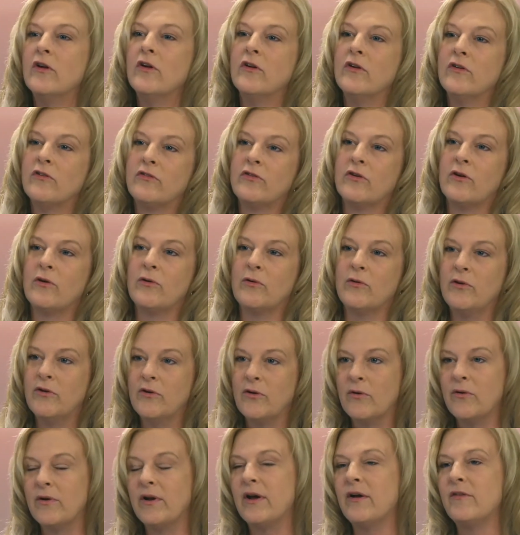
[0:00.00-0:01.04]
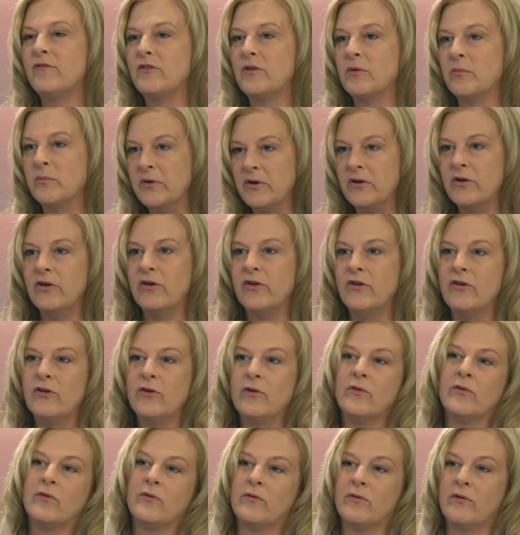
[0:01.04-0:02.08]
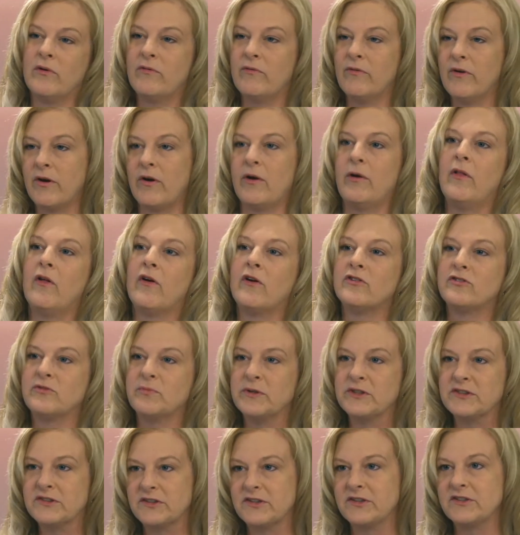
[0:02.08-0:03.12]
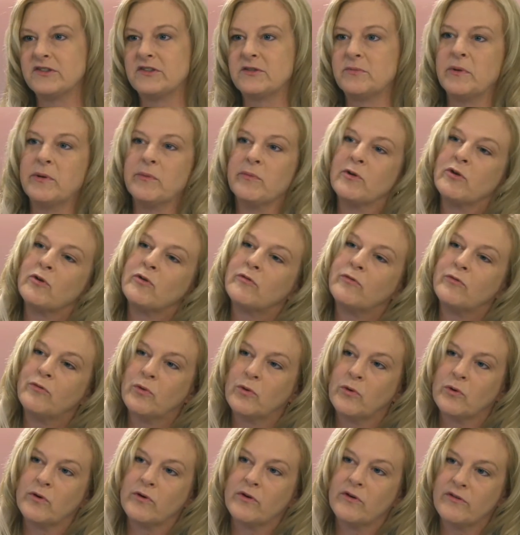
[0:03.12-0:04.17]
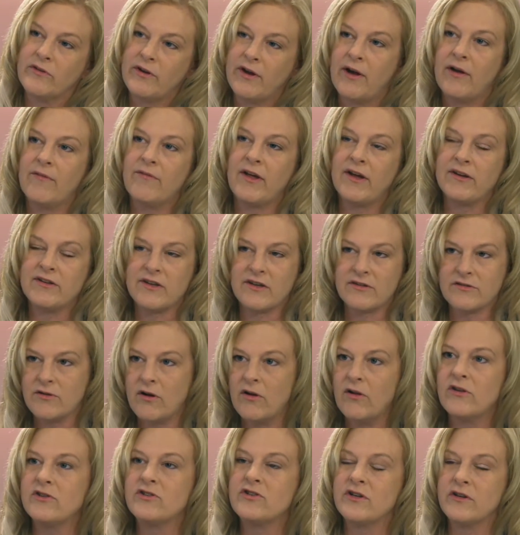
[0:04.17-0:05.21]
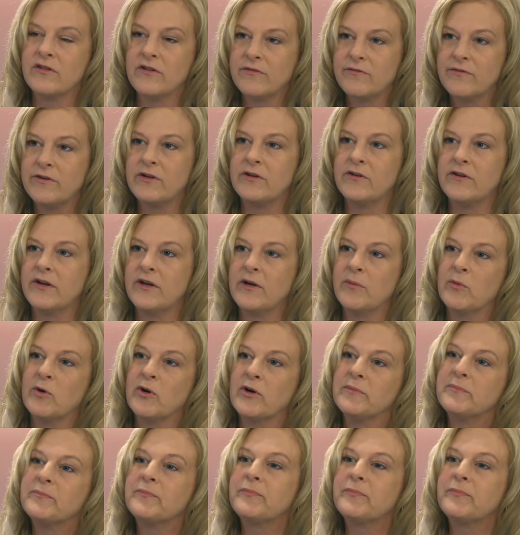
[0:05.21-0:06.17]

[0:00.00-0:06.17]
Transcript: So you don't have to be, you know, a very large business to be able to afford to have that technology in the field anymore.